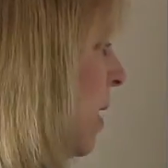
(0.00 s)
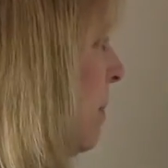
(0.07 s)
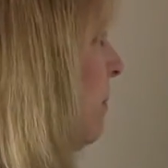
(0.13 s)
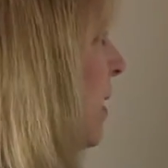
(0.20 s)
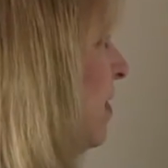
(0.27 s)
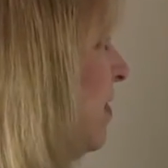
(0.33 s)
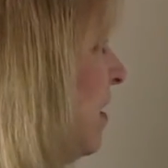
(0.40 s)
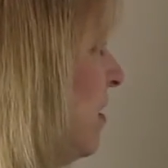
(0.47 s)

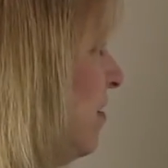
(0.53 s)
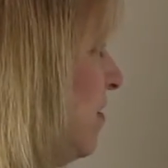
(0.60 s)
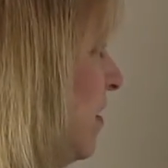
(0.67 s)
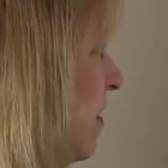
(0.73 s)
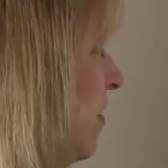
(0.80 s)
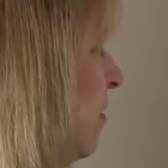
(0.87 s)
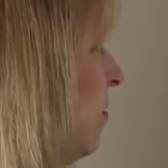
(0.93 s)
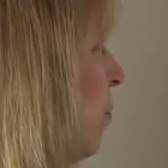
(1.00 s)
But this
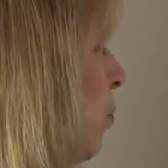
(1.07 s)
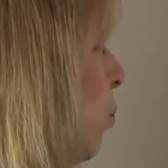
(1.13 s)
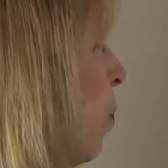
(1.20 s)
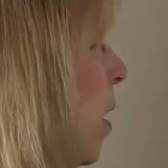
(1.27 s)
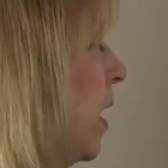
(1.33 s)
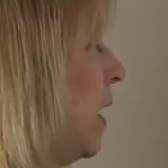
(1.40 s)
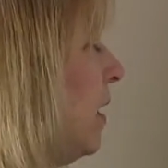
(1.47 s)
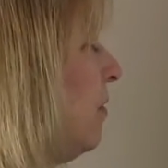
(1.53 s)
is
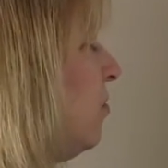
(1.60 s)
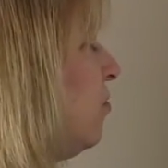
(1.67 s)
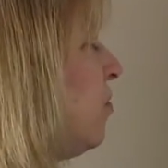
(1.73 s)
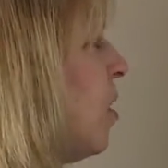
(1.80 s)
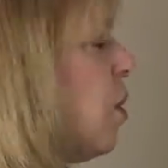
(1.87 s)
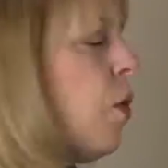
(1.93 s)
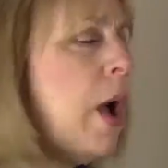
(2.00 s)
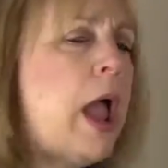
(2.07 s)
what is
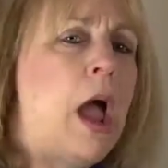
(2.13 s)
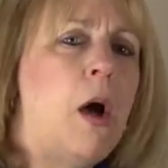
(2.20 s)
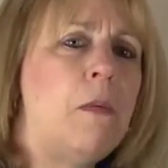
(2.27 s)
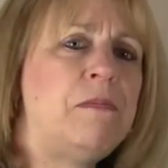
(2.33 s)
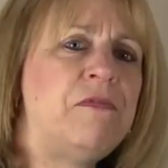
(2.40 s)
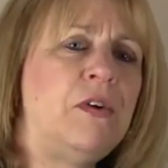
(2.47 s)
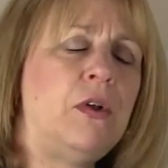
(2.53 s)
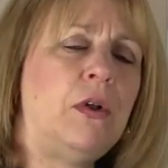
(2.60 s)
so
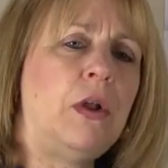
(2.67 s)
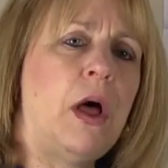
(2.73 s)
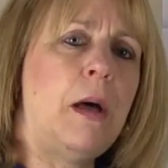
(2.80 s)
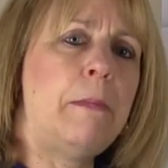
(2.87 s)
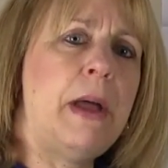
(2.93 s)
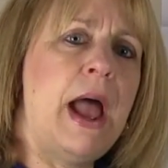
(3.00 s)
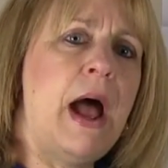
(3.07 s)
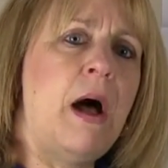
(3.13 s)
helpful
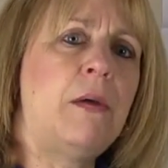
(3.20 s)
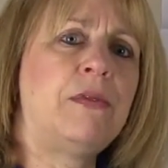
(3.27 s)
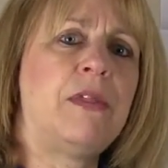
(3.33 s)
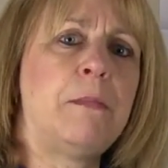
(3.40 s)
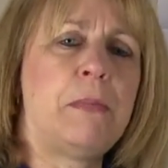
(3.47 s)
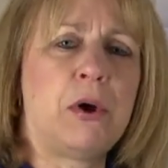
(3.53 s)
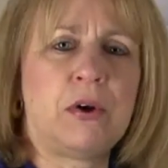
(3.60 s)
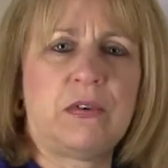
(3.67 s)
about
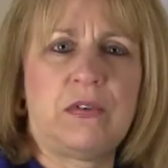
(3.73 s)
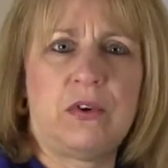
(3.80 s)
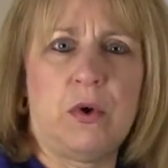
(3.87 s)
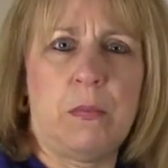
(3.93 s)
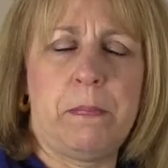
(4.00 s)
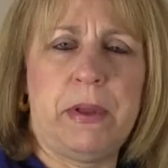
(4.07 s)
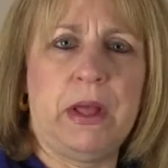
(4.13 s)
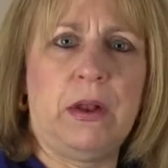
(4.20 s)
the
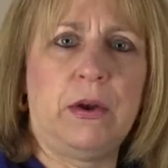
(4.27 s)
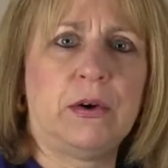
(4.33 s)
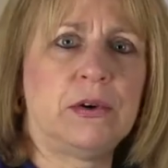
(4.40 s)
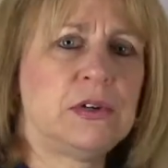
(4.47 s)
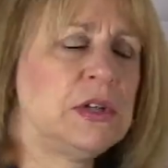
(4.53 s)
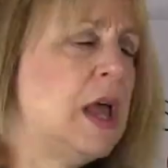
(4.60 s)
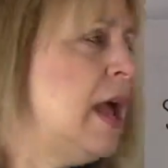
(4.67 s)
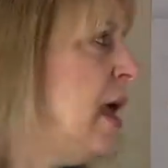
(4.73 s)
personal
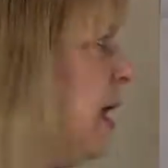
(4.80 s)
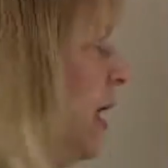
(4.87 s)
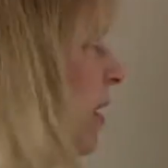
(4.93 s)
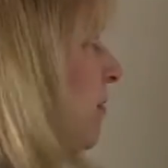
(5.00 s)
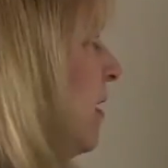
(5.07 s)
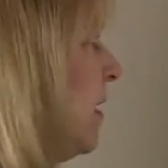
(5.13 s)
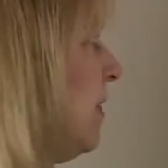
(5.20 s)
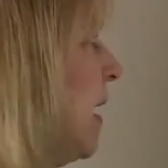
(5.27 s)
pillars,
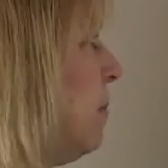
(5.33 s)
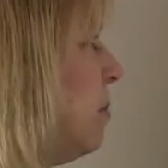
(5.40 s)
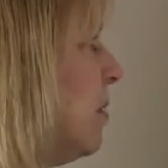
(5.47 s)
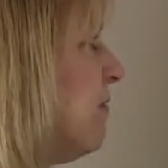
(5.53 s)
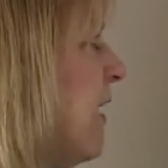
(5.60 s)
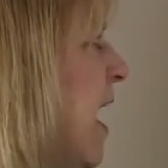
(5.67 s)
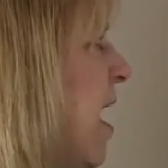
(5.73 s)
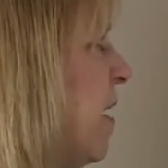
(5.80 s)
is that they
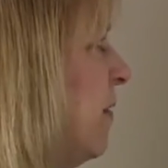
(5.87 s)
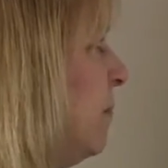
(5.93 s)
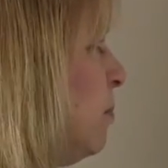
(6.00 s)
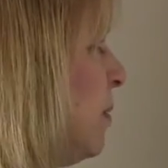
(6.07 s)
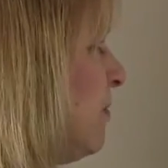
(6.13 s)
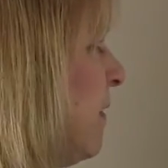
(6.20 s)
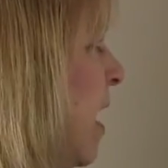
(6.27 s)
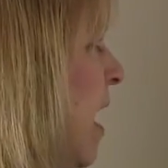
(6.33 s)

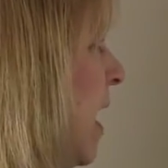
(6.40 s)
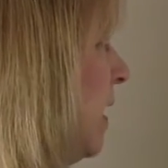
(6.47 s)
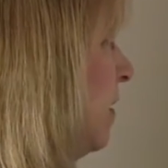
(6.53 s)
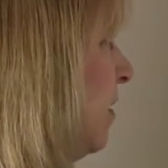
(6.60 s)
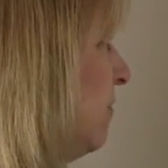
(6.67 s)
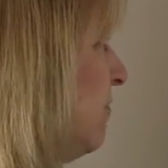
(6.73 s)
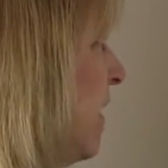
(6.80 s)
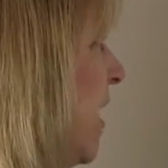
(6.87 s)

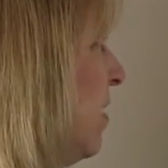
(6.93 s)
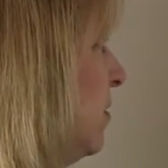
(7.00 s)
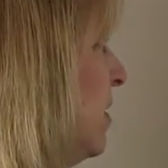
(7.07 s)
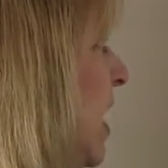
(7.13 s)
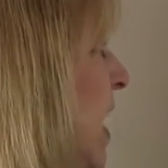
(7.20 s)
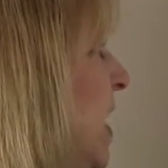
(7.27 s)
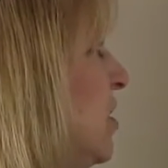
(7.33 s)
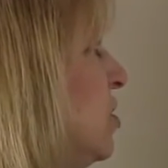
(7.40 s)
provide the
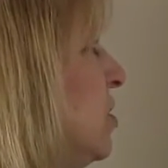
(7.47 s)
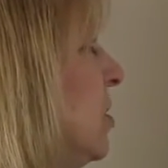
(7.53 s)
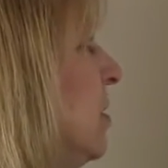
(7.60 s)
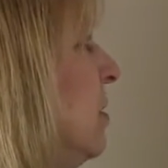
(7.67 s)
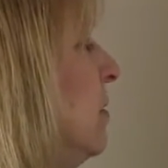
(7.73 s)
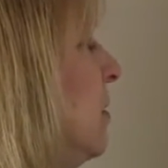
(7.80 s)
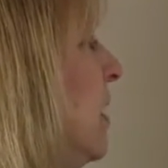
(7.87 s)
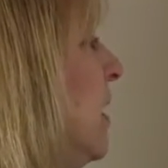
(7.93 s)

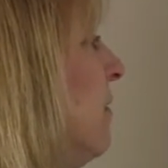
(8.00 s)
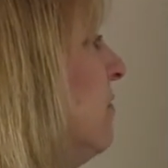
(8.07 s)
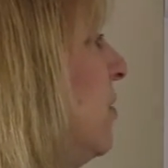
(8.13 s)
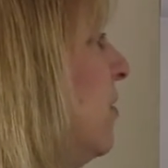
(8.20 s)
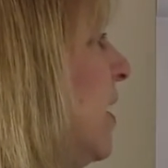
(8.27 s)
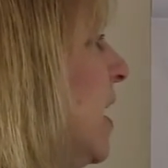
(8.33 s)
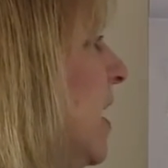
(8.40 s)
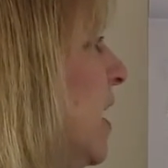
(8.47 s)
foundation, give
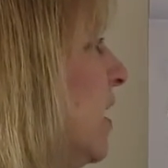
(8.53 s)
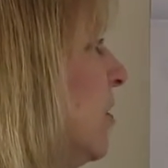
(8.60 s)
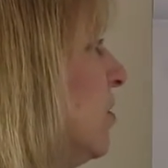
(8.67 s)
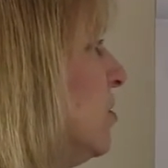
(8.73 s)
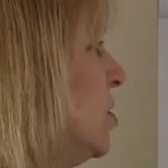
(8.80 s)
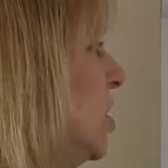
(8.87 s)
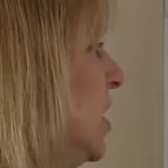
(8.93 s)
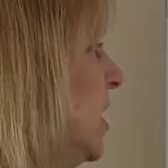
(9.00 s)
you the
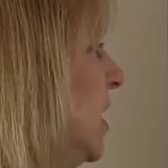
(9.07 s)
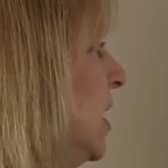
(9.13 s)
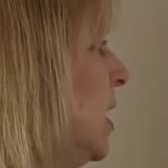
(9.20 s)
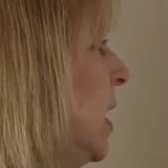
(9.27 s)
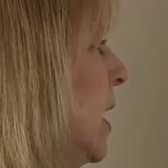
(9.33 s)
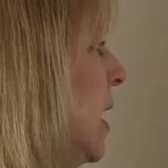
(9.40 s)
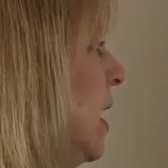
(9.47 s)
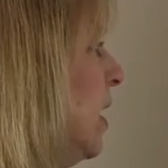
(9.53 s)

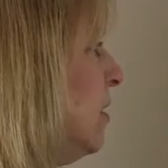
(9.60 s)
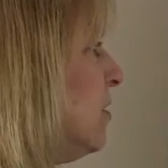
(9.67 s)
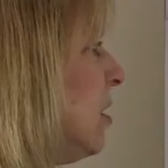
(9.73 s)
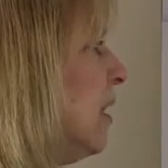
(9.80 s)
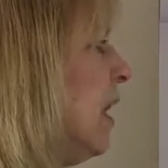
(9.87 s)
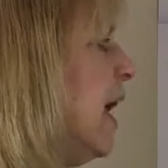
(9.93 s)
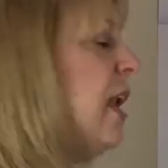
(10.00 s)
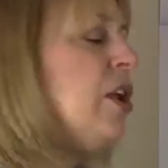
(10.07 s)
energy
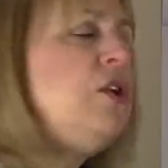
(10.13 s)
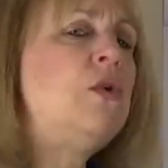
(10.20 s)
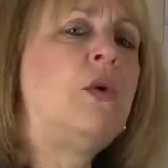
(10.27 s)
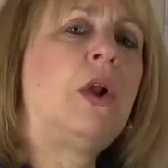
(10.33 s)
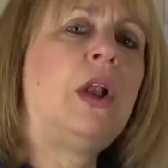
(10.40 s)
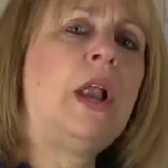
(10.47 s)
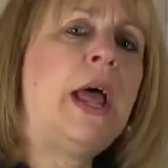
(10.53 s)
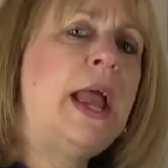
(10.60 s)
to let you
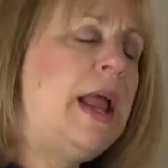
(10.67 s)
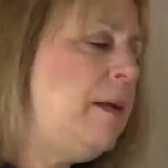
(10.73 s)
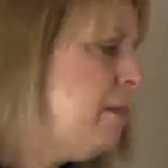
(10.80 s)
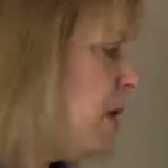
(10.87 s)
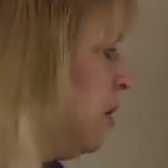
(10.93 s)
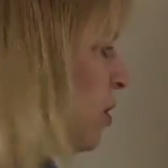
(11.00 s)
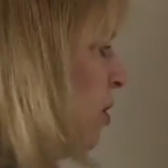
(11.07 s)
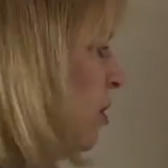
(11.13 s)

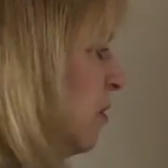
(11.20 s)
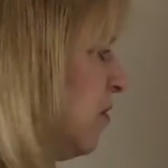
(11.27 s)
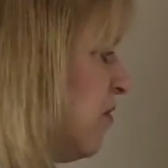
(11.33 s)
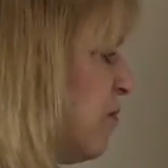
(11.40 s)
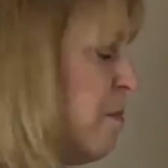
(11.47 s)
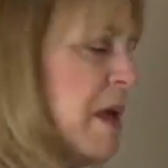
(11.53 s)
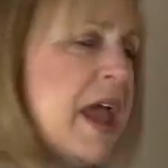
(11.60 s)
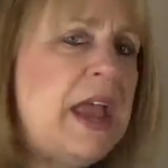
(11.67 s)
claim your
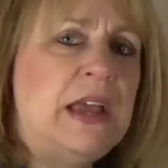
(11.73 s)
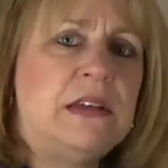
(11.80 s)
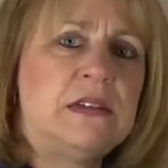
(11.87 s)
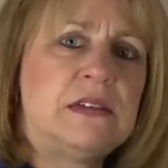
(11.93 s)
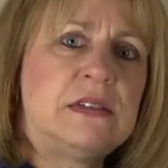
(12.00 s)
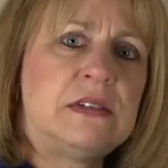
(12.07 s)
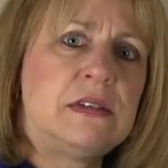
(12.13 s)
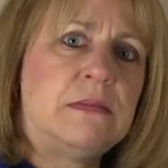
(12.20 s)

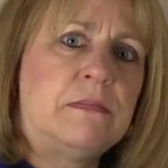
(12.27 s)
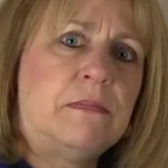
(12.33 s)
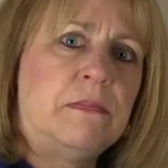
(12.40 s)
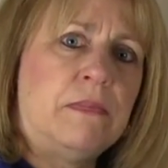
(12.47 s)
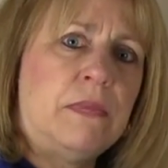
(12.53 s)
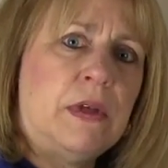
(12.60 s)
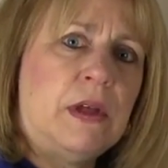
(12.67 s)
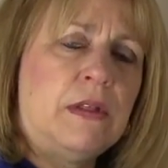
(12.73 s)
space.
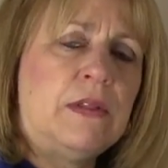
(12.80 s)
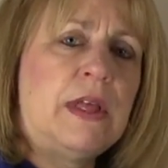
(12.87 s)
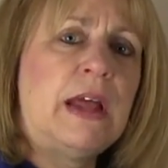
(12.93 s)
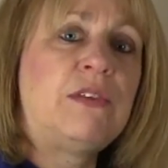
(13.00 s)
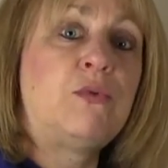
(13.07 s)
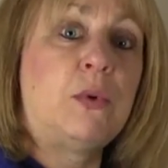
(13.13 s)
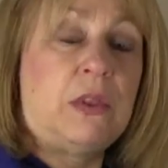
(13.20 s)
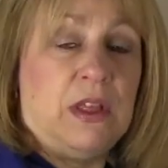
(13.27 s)

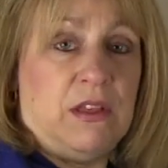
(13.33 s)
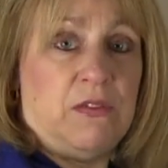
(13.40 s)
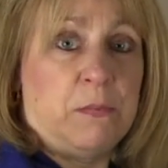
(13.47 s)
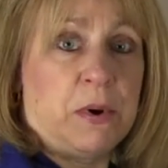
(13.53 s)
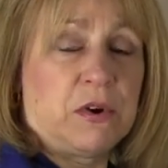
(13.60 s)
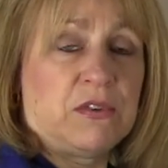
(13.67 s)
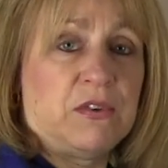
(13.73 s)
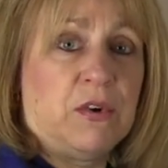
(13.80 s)
That's what these
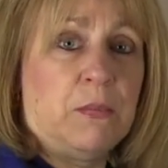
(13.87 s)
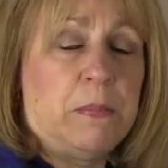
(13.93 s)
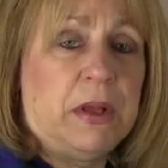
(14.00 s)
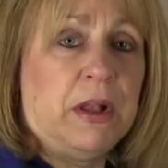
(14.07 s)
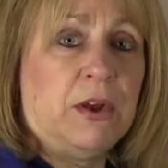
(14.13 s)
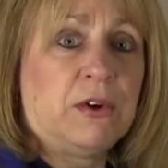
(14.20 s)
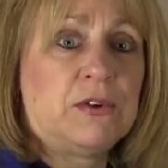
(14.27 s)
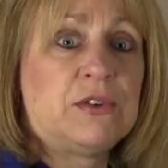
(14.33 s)
personal
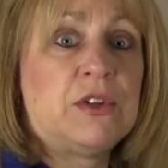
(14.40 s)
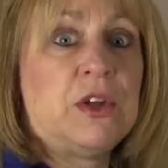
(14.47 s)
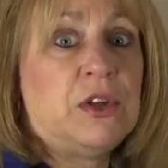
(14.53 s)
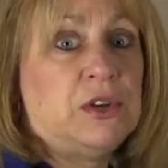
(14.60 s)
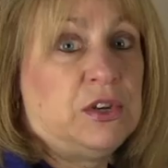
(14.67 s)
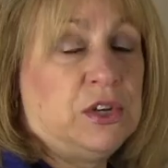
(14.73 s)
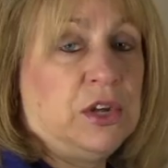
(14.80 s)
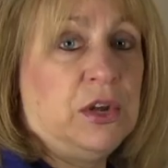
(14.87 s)
pillars
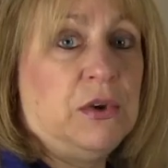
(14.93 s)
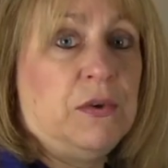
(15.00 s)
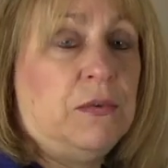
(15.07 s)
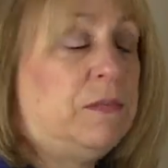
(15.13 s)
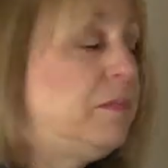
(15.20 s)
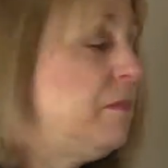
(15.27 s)
do.